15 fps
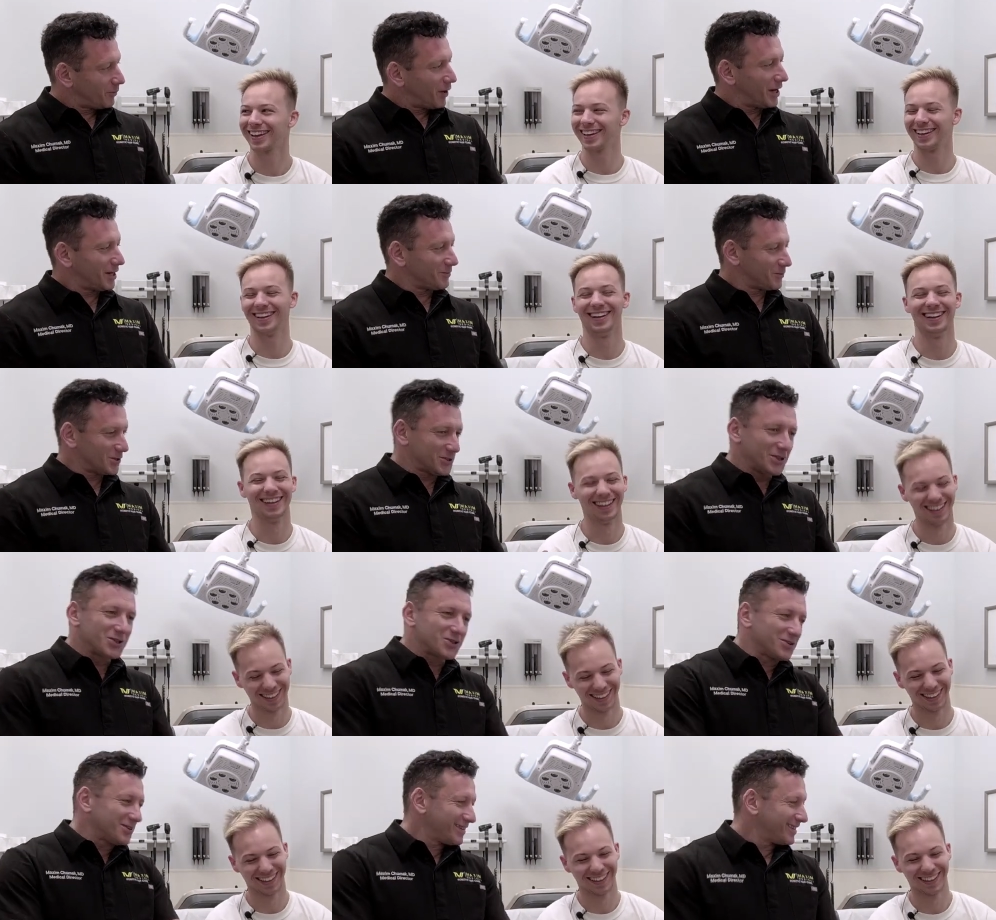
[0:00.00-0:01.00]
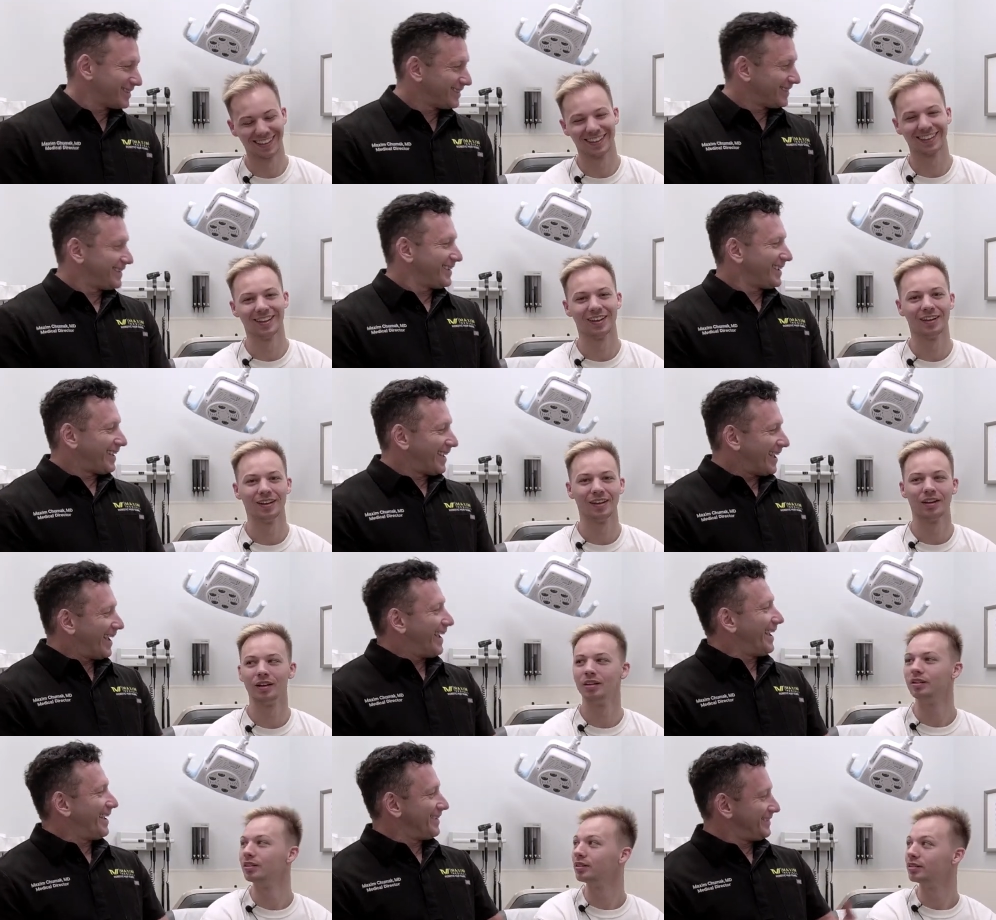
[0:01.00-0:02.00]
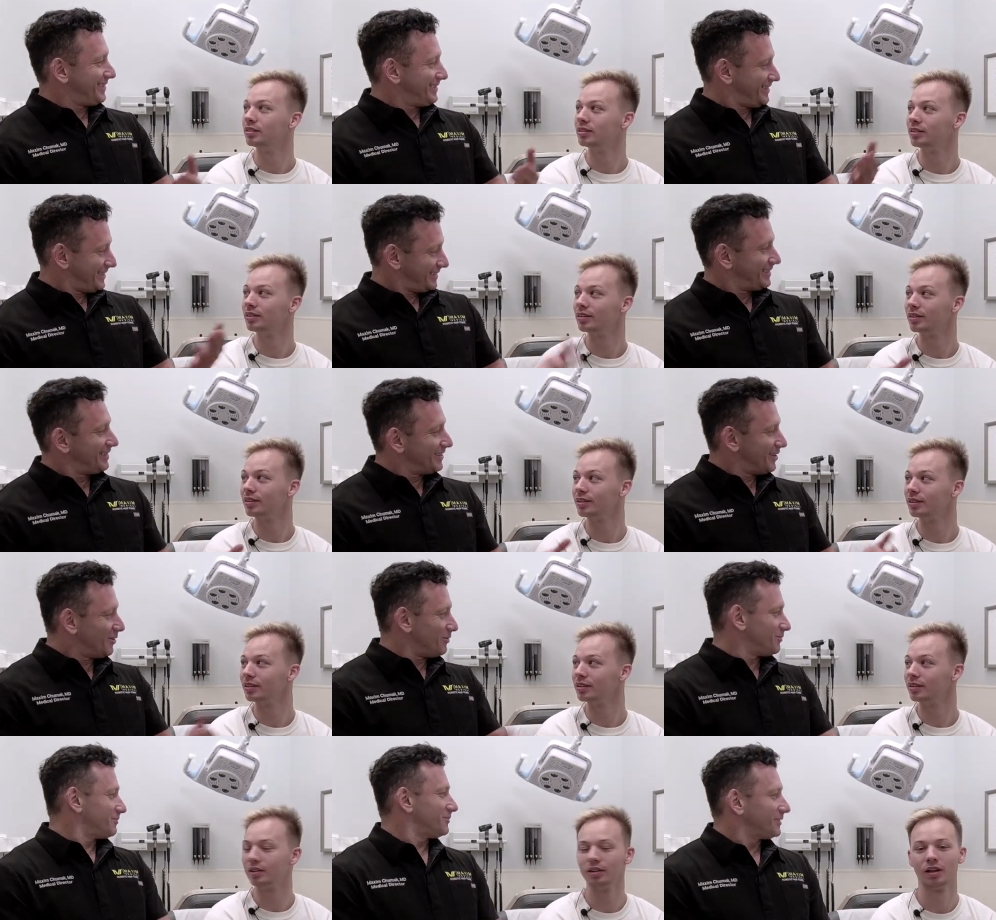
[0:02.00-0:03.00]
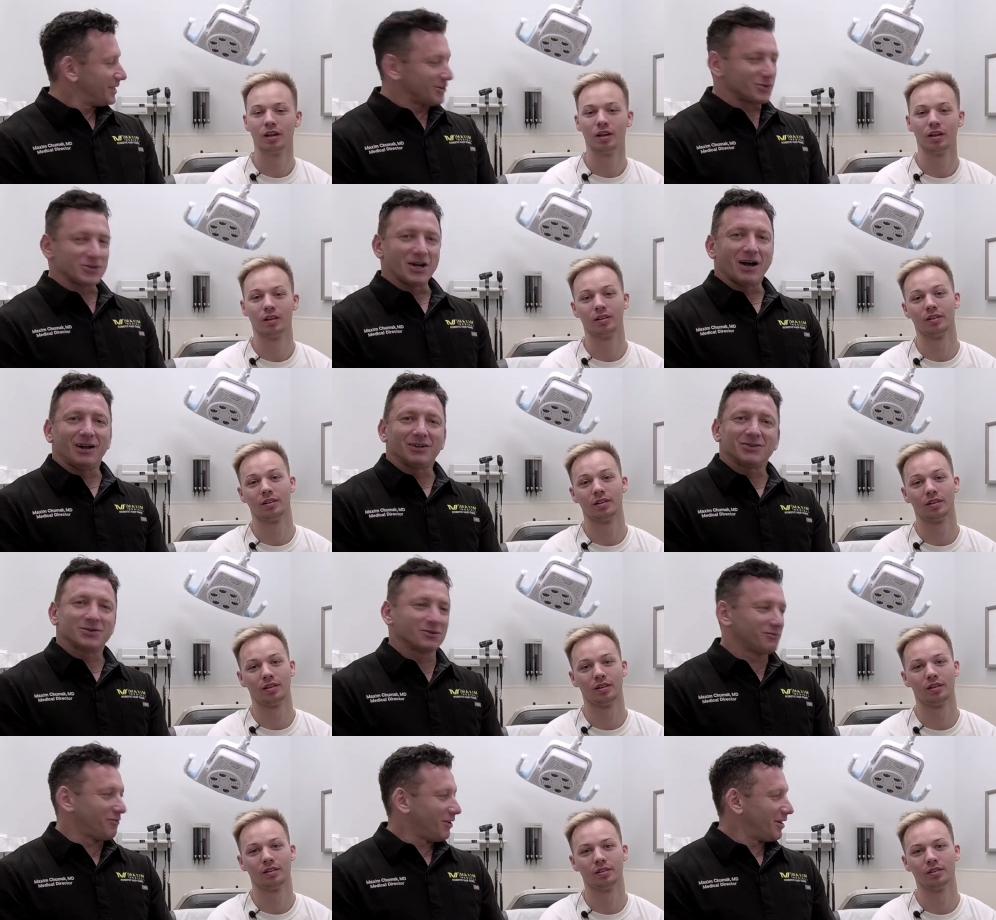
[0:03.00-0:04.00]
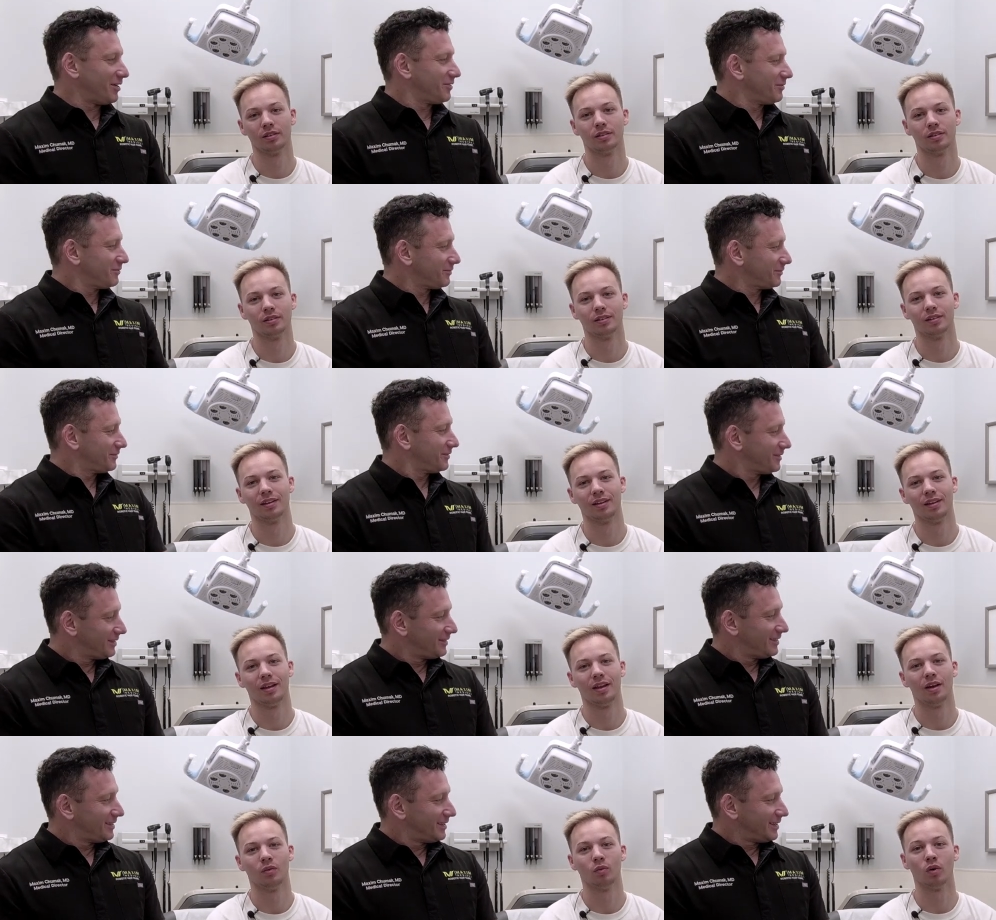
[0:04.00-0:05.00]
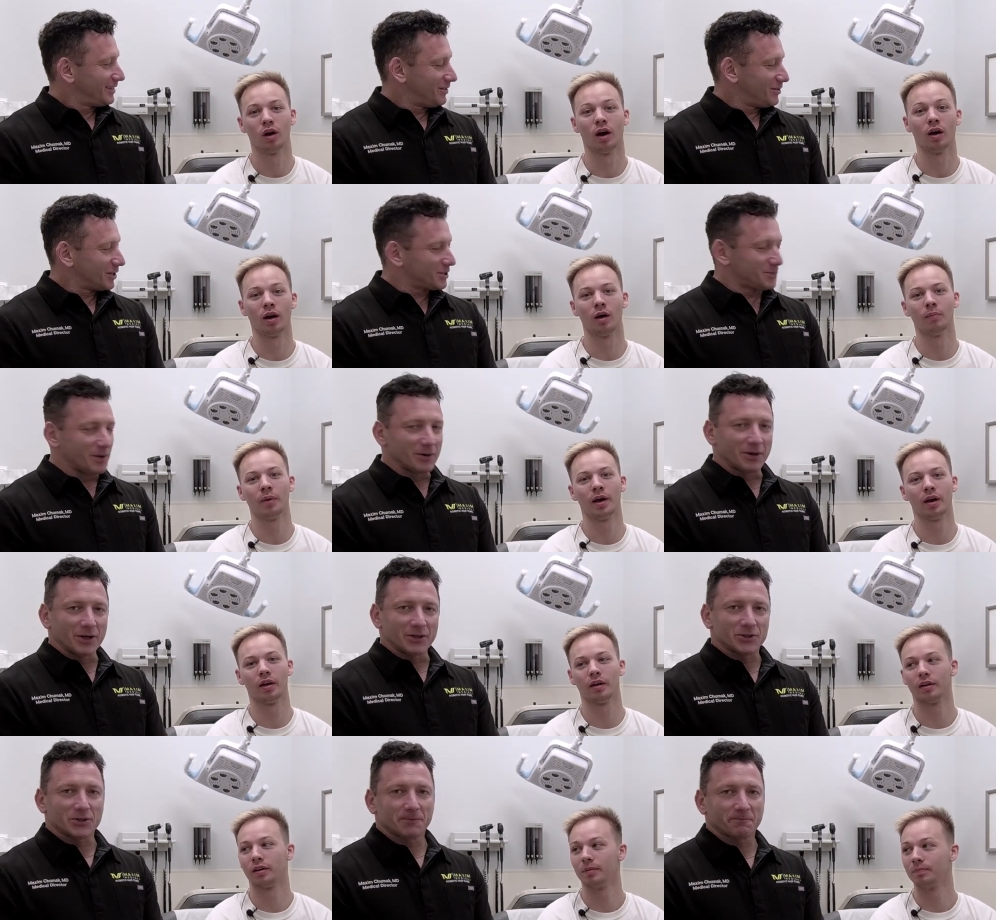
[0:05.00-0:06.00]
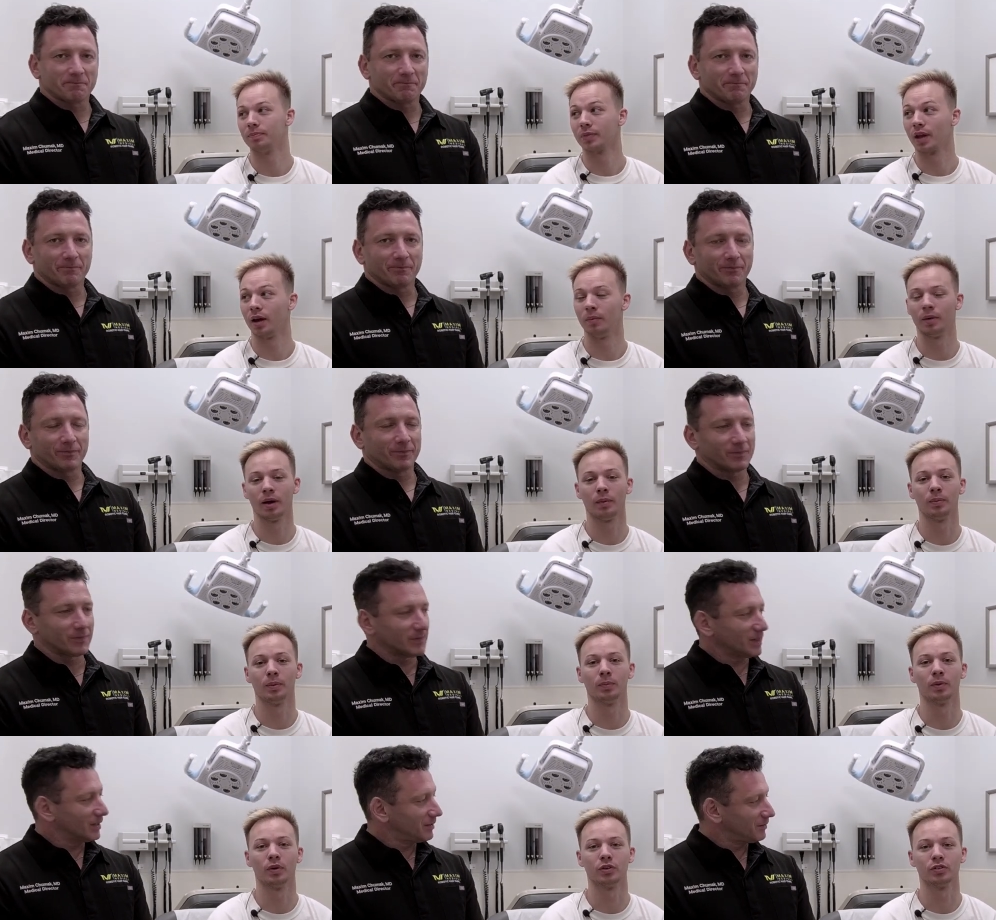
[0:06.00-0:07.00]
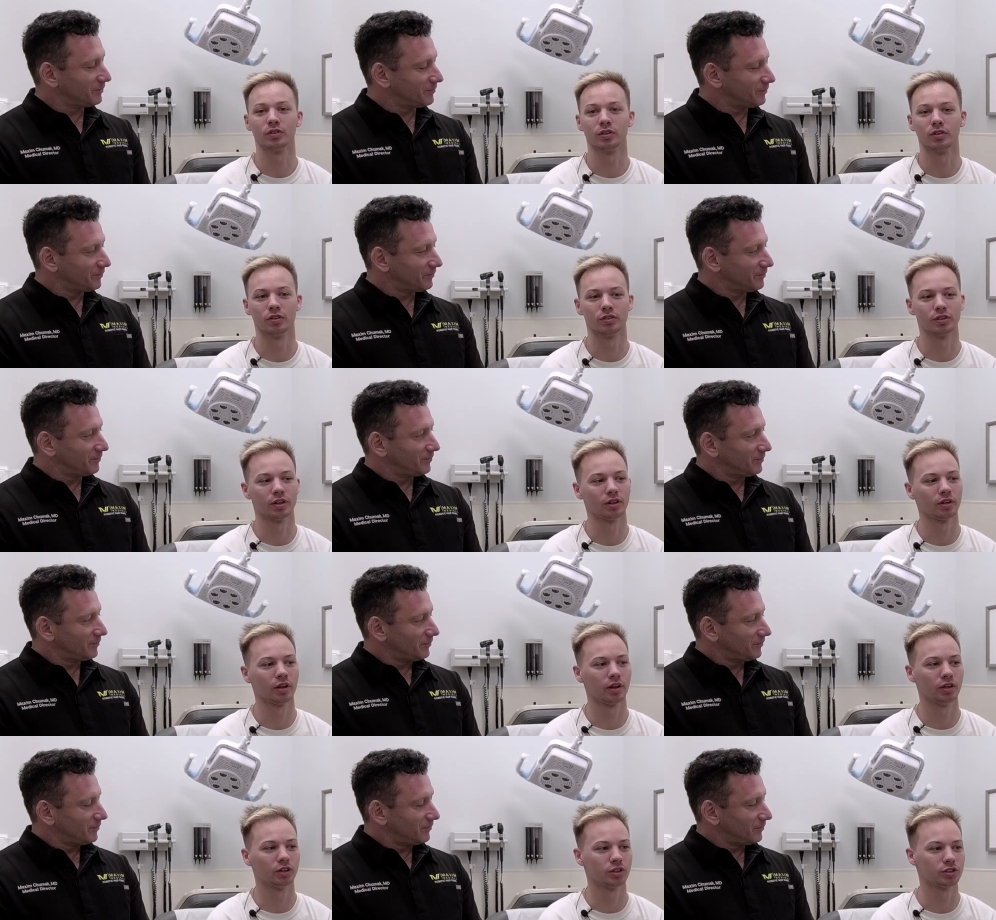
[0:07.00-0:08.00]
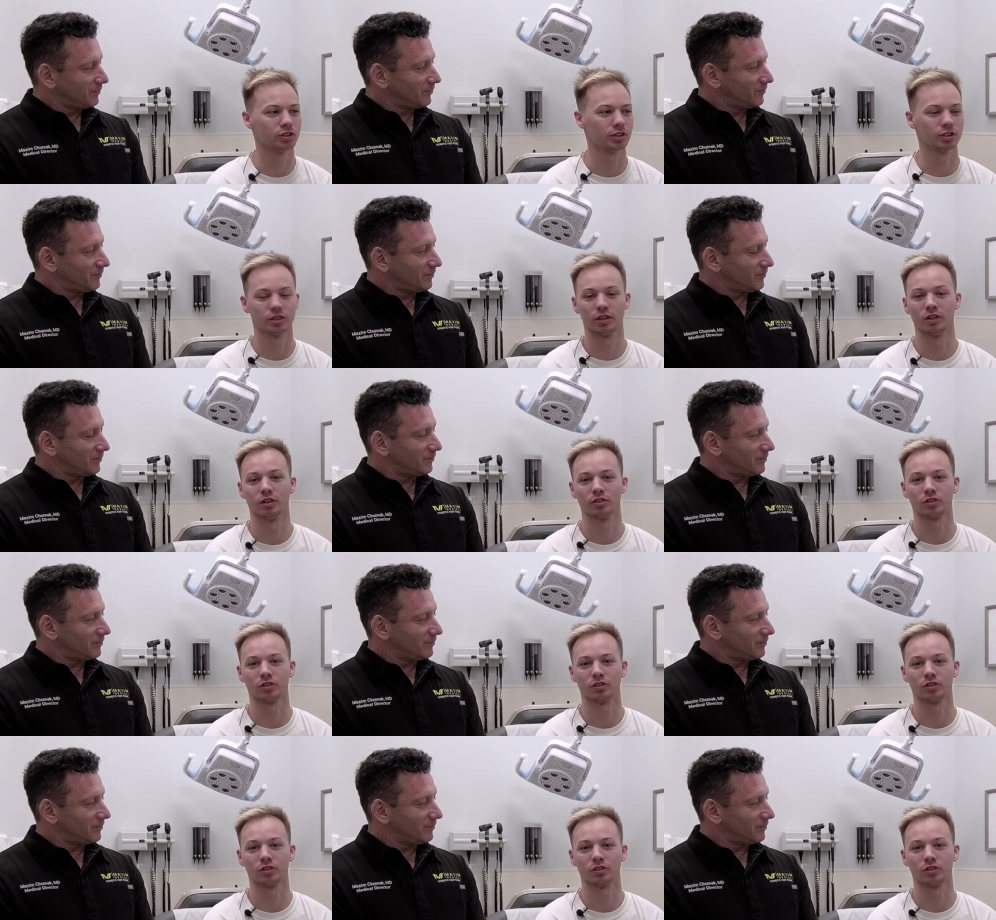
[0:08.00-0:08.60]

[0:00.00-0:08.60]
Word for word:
Speaker 1: robotic procedure, and you know the results so far?
Speaker 2: Well, I, am happy. I'm happy personally because at the age of 16 I